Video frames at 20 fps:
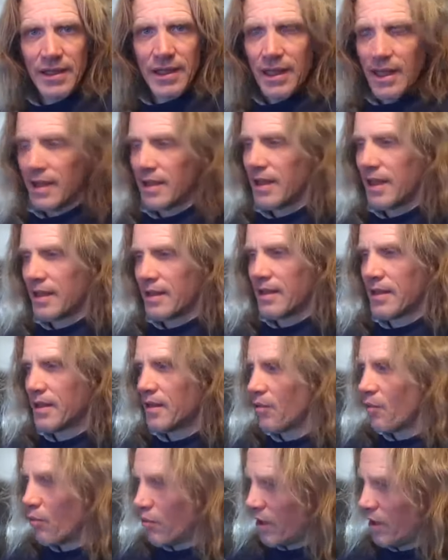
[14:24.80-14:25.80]
And that
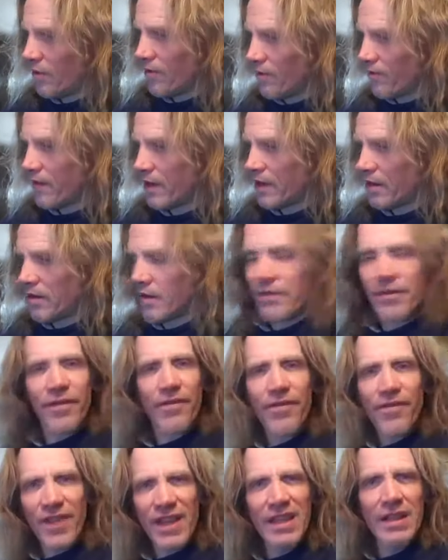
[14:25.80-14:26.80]
the welfare of the
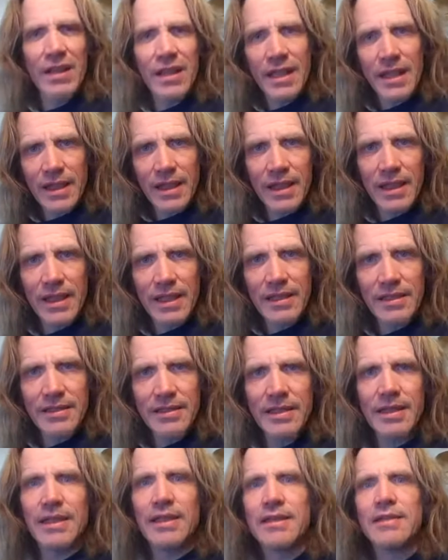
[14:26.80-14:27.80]
feeling
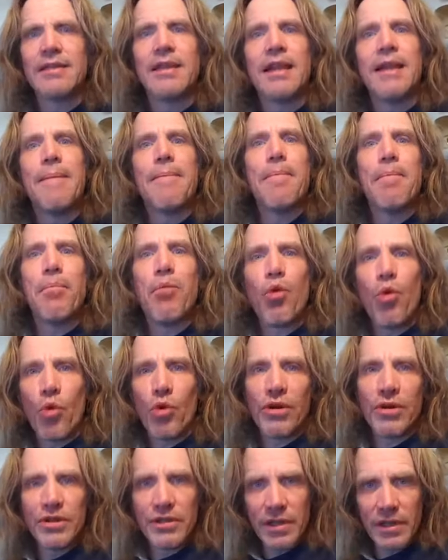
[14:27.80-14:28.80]
things is
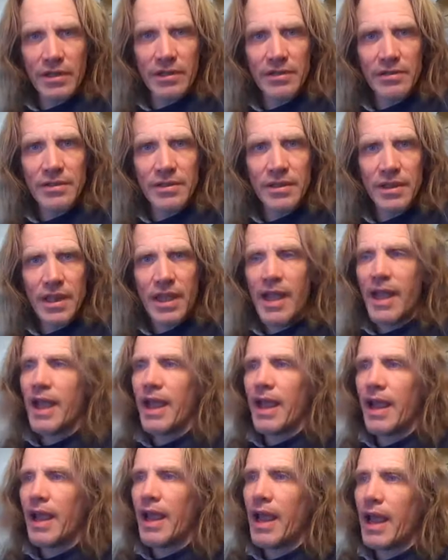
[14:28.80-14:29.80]
important.
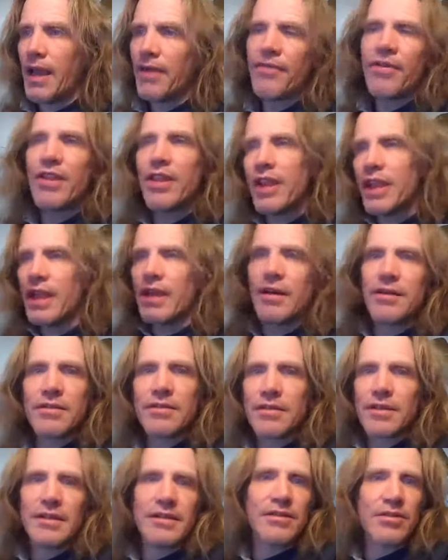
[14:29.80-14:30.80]
Everything
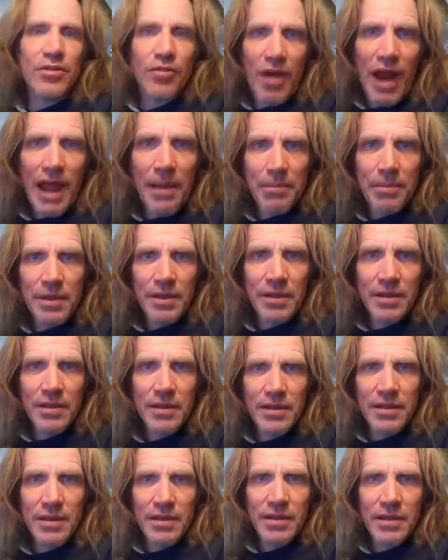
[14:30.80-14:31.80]
else is crap.
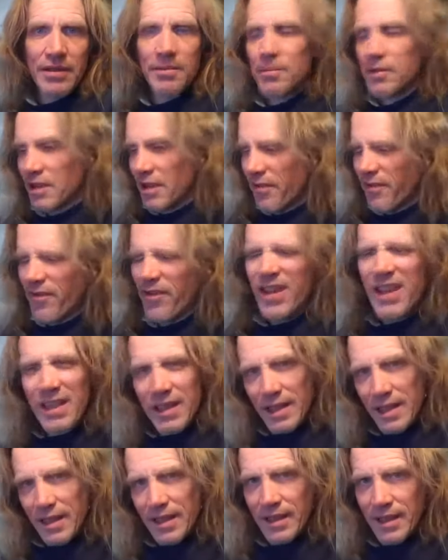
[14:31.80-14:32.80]
But the
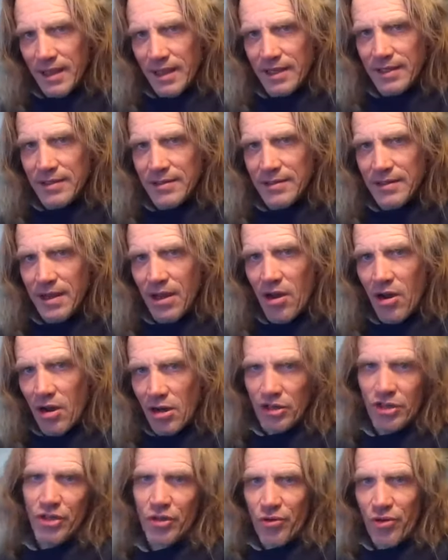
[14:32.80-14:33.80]
feeling things
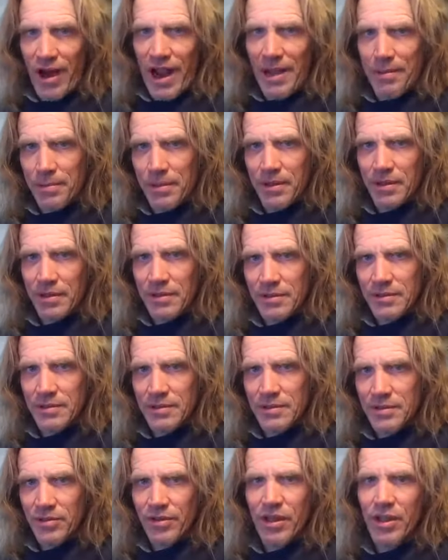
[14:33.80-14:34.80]
aren't crap.
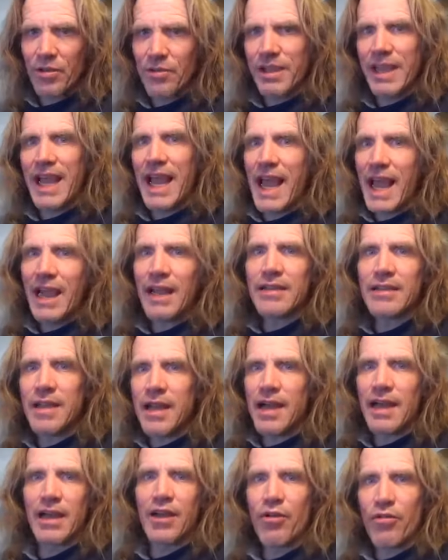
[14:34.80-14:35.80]
So the only
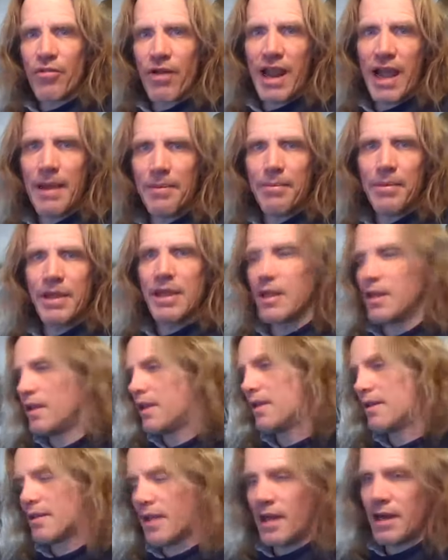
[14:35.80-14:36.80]
anti-crap in
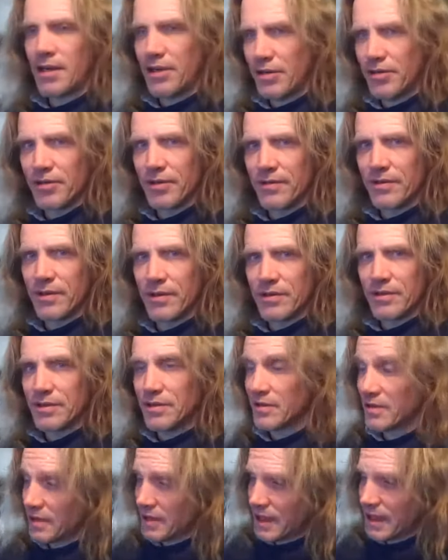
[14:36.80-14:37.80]
the entire universe
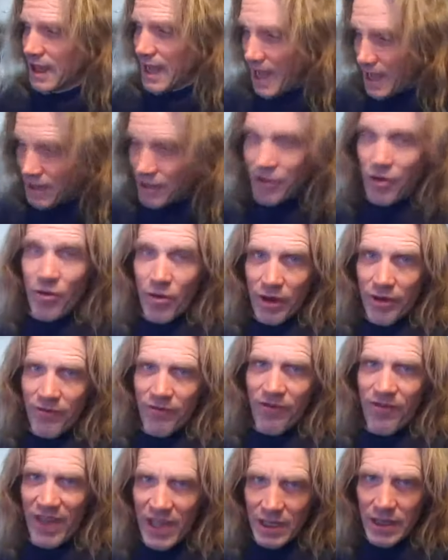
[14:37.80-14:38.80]
is in the category
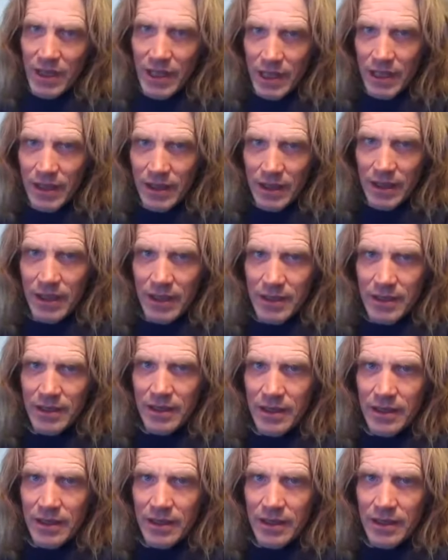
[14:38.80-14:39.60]
feeling thing.